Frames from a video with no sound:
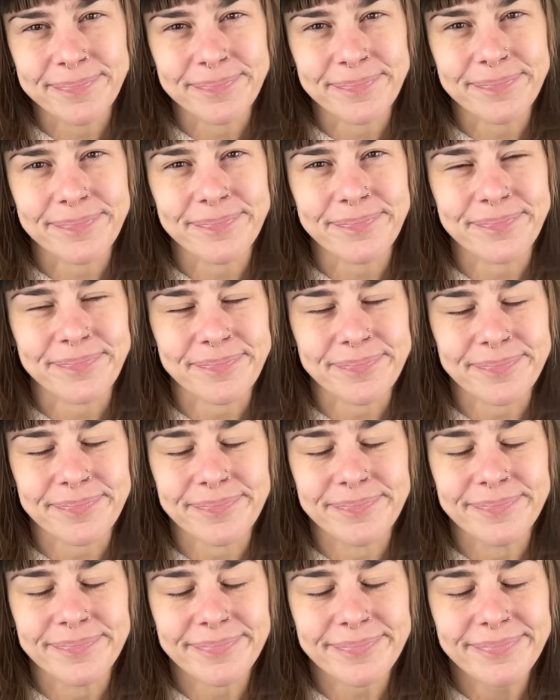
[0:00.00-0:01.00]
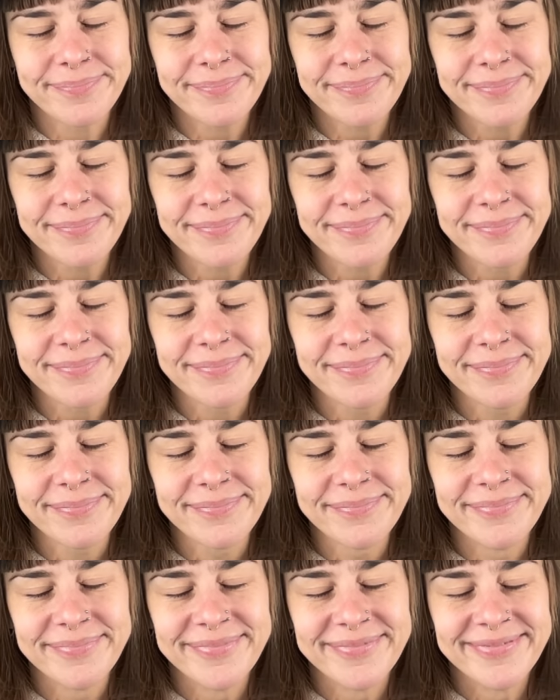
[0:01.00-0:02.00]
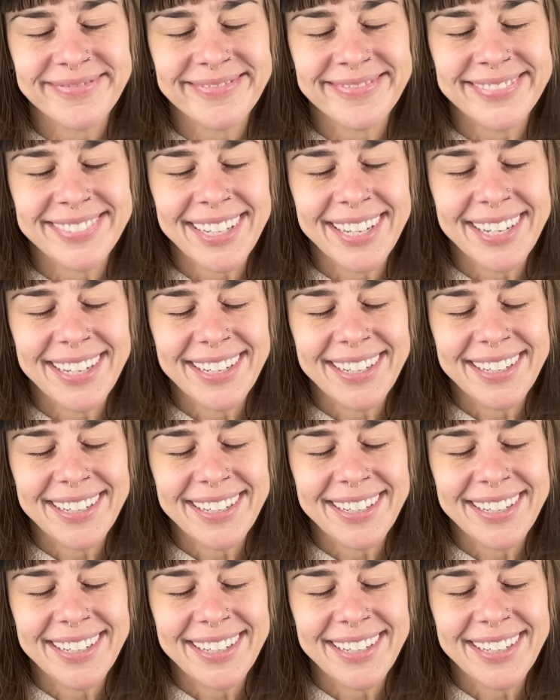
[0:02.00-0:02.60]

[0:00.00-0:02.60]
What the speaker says: Nobody speaks.